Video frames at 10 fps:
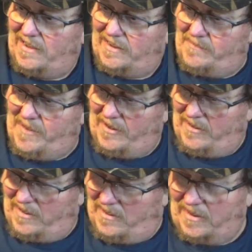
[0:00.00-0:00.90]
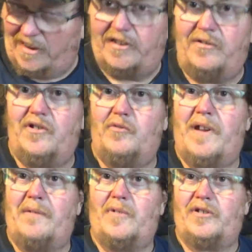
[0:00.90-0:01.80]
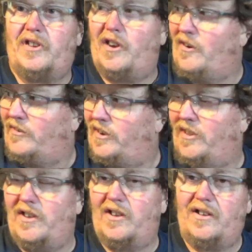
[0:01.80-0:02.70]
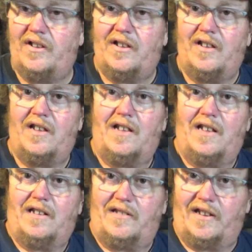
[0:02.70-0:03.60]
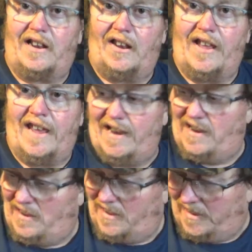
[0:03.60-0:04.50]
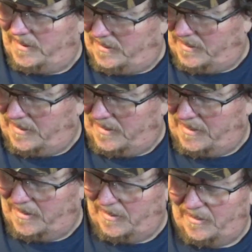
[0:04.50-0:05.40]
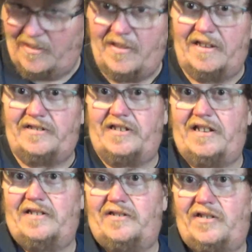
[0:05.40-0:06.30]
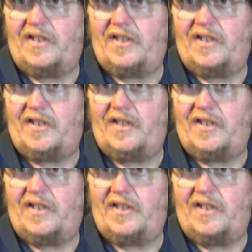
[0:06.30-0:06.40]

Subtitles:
Come here. Got 2 new members here to the clan. This is...